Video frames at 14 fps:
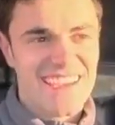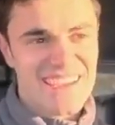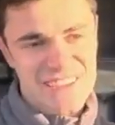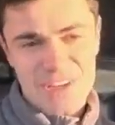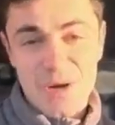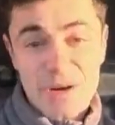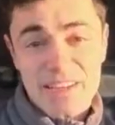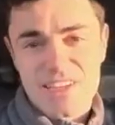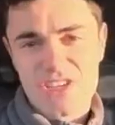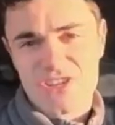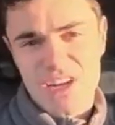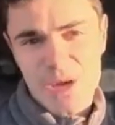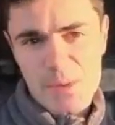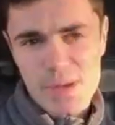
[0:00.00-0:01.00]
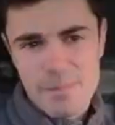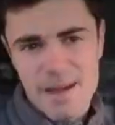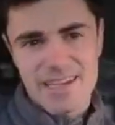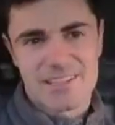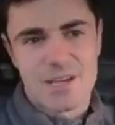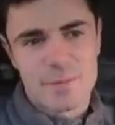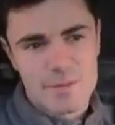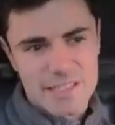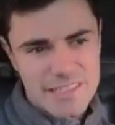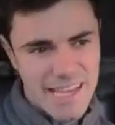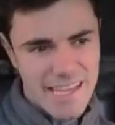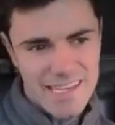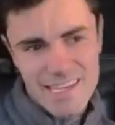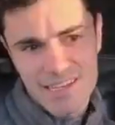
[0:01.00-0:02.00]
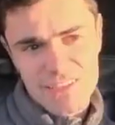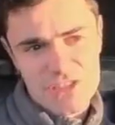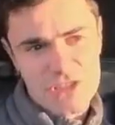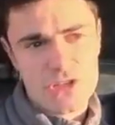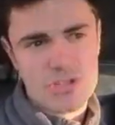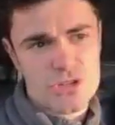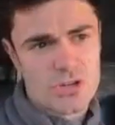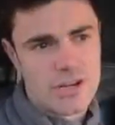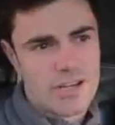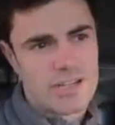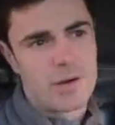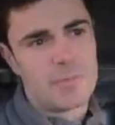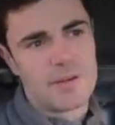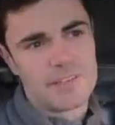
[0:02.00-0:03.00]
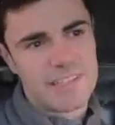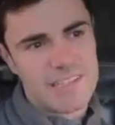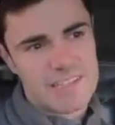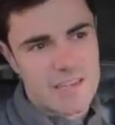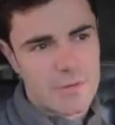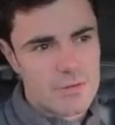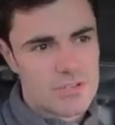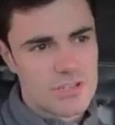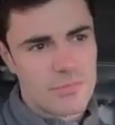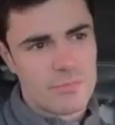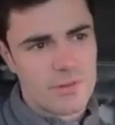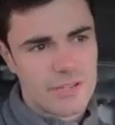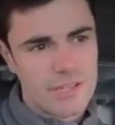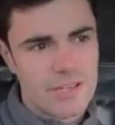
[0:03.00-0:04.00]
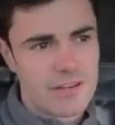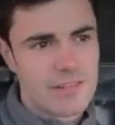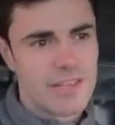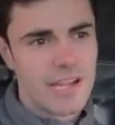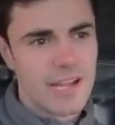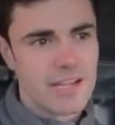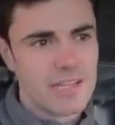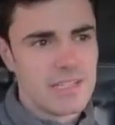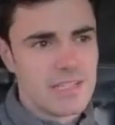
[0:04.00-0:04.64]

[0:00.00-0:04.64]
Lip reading: you're already straight away backed up in the diary, and as soon as you're a couple of days out, some here or there,